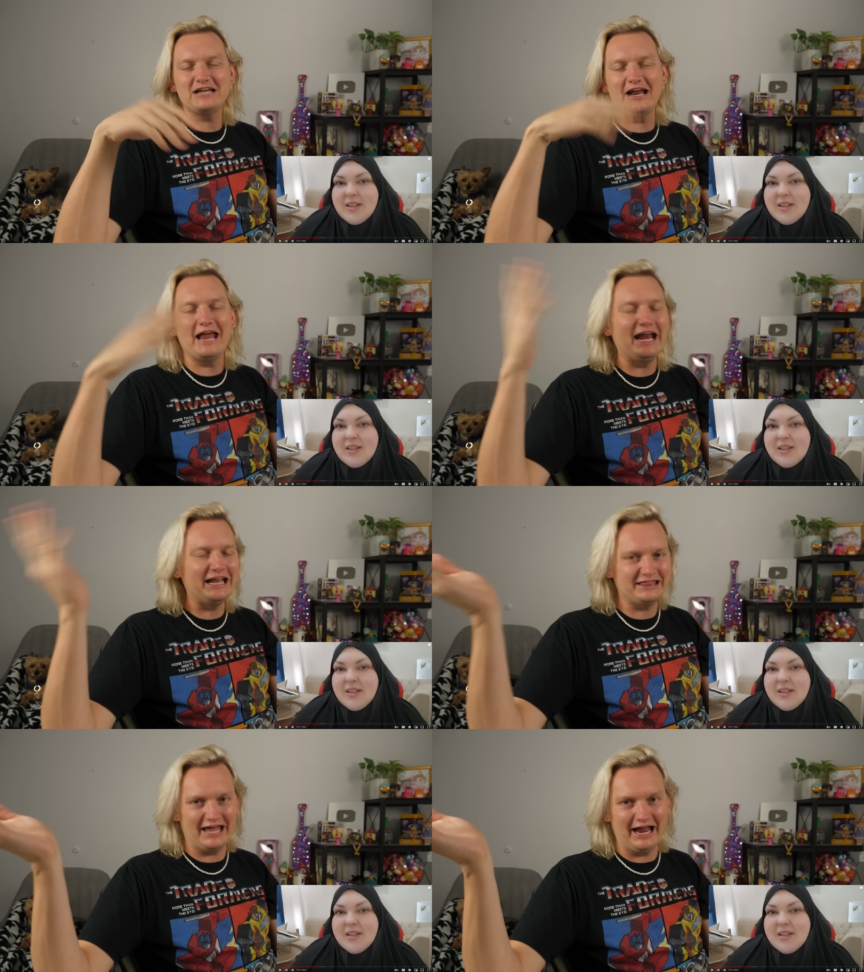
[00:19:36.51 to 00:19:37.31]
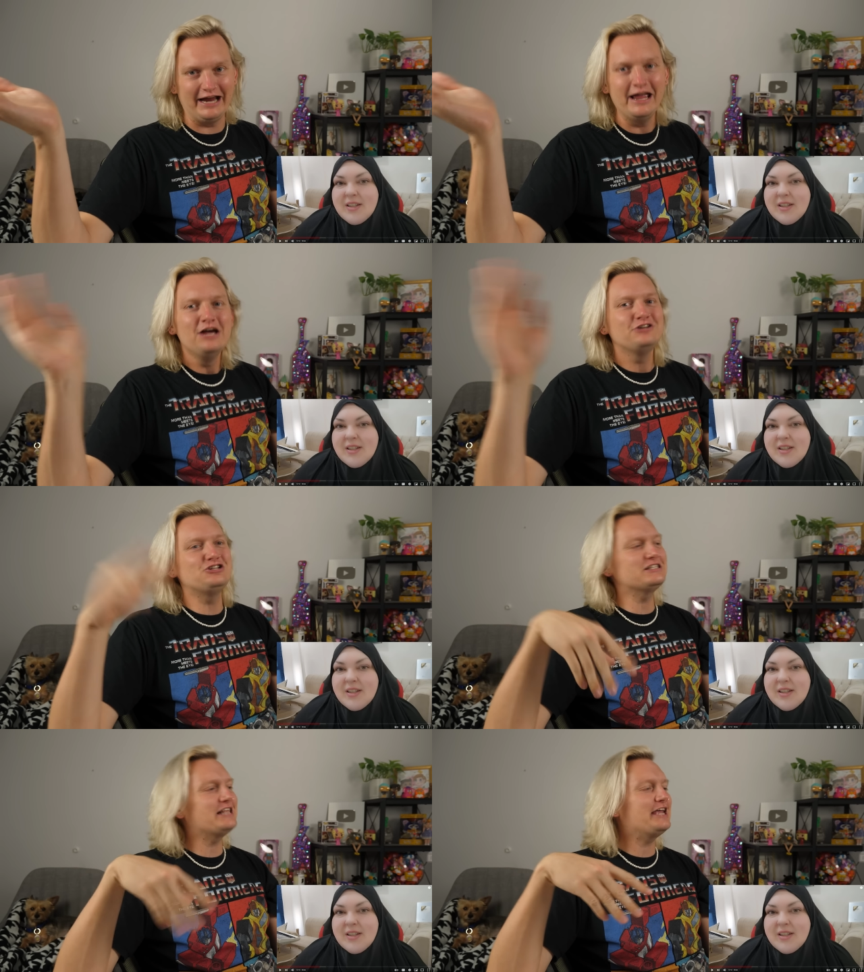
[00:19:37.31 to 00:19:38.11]
Speaker 1: done anything anything.
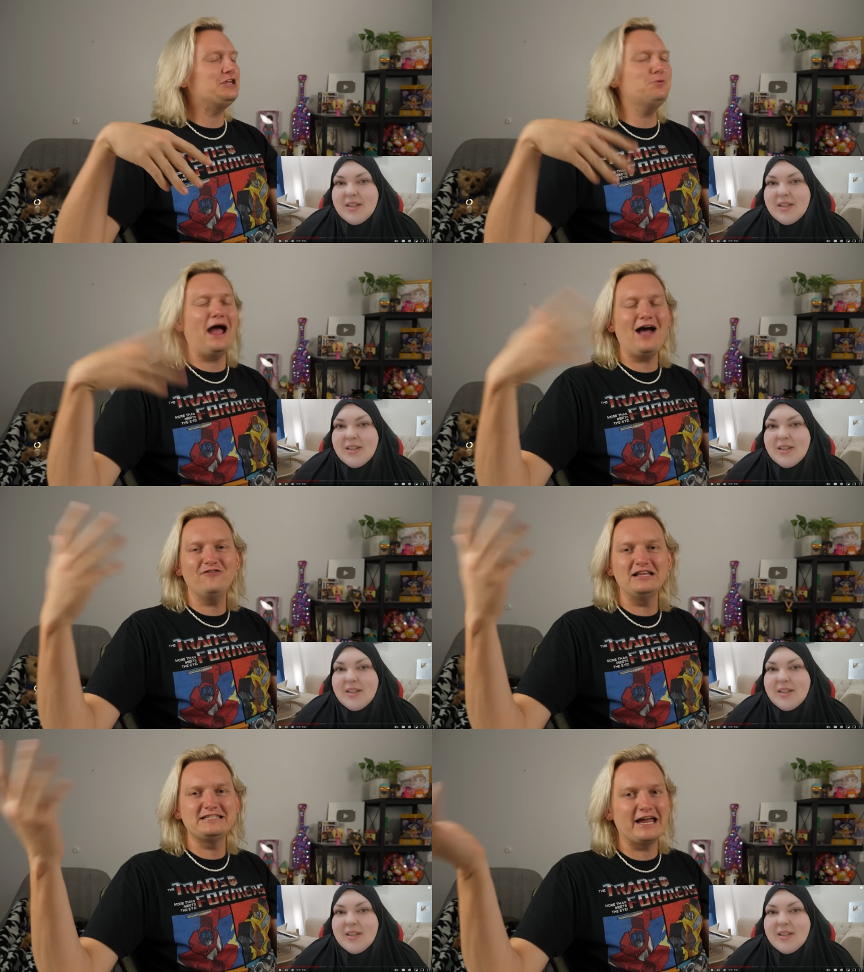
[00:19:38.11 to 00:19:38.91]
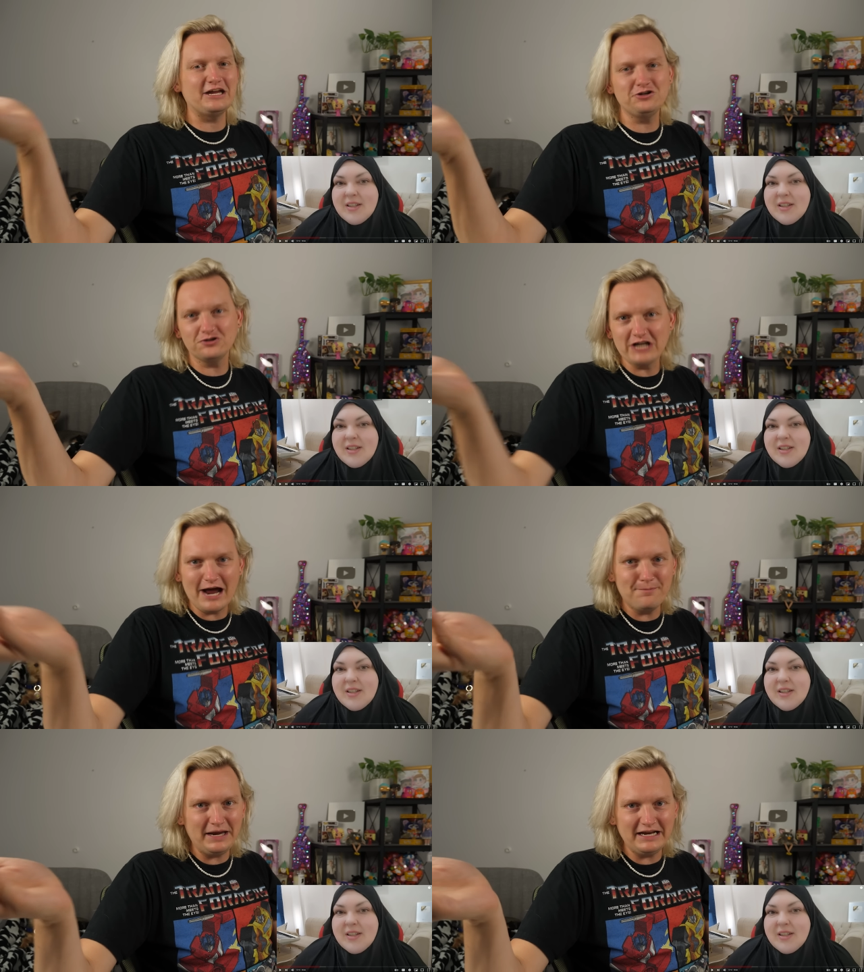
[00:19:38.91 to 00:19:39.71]
Just like you haven't taken your
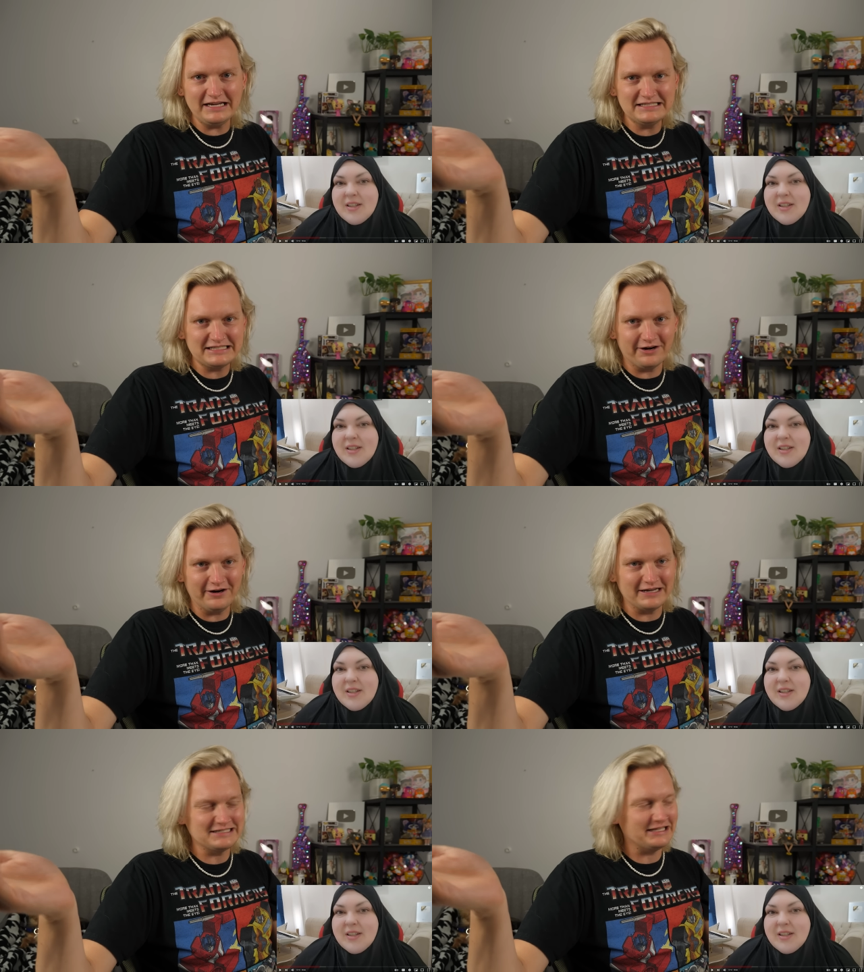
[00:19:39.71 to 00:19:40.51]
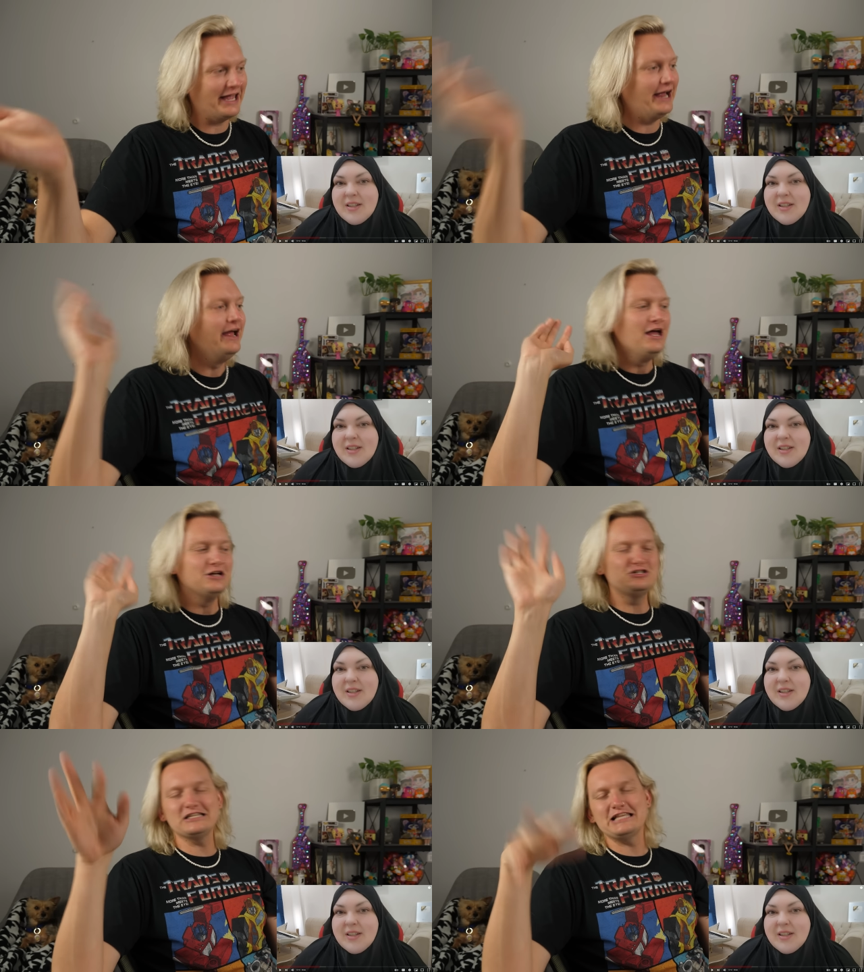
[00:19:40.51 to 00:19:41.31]
diabetes seriously.
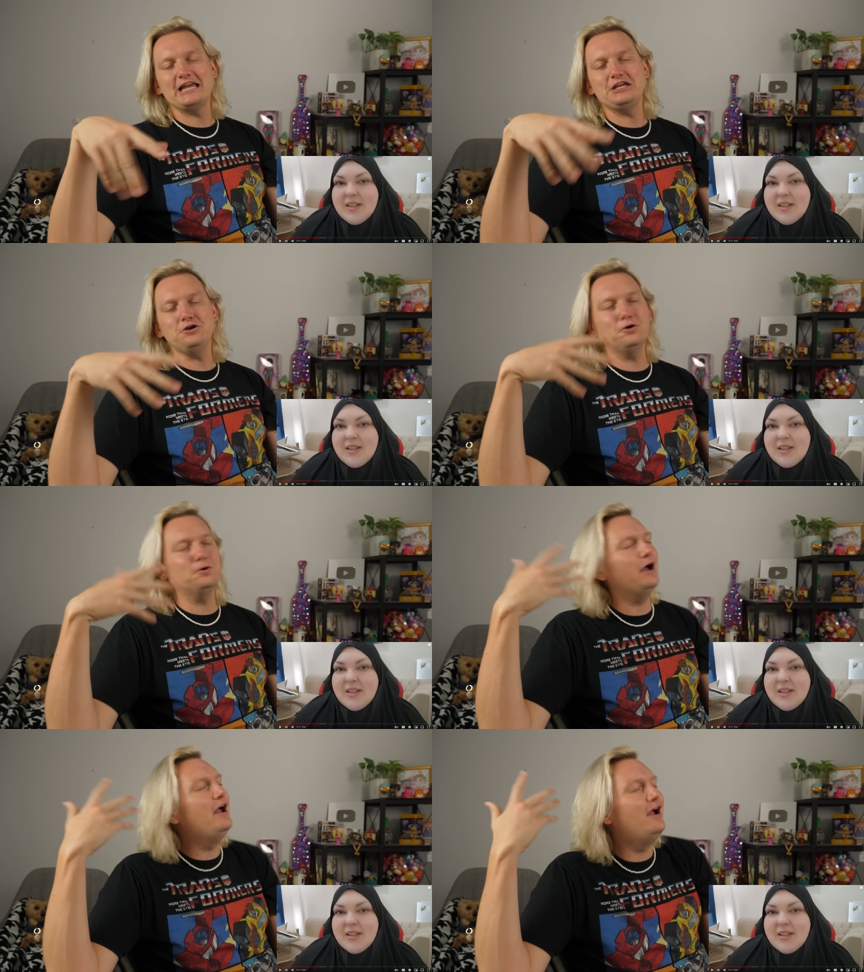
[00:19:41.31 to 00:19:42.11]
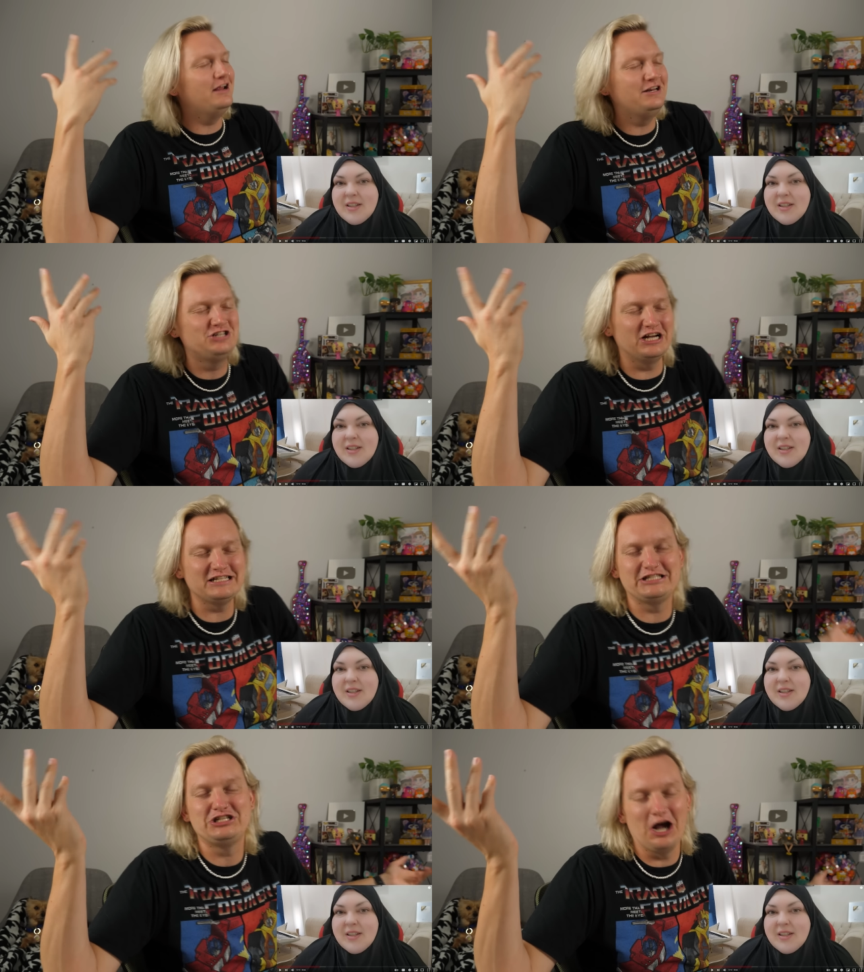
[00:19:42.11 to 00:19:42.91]
Just like you
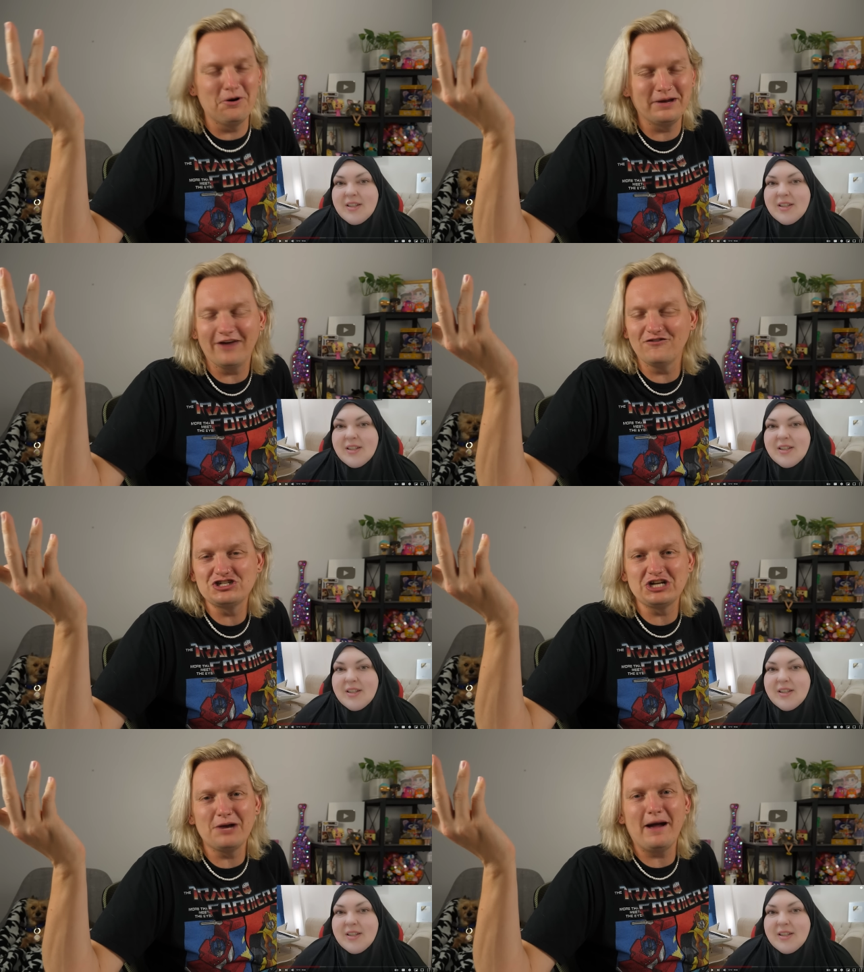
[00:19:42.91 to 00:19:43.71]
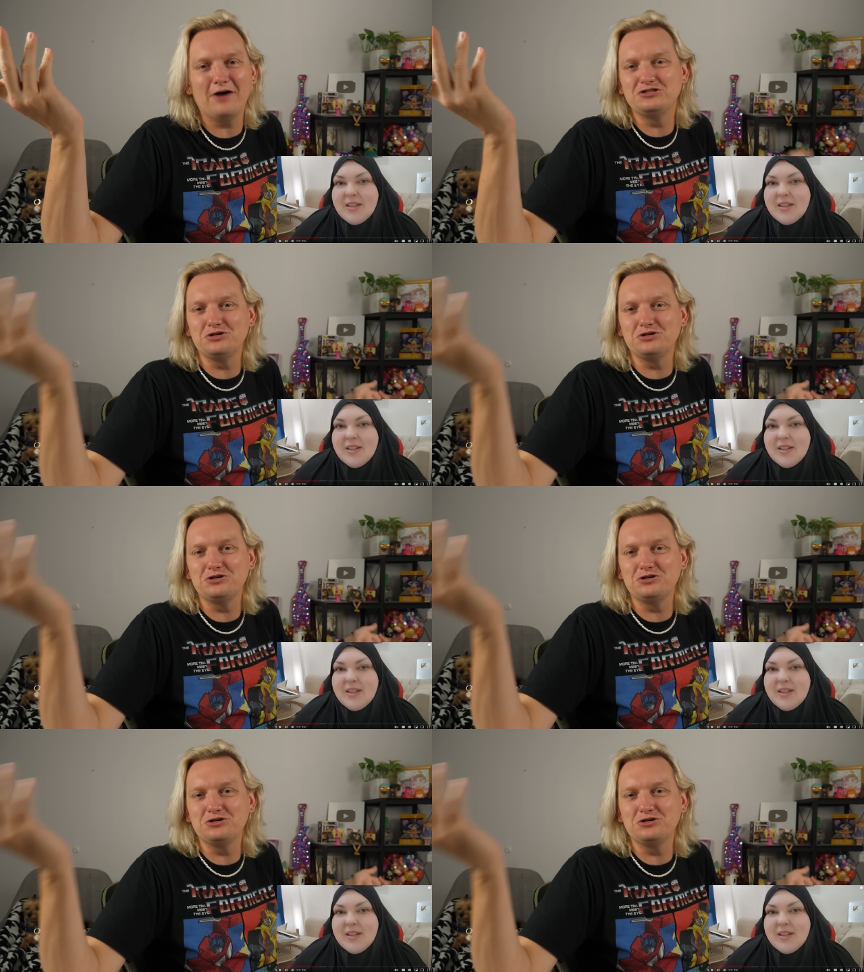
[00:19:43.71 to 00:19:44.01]
just don't give a shit about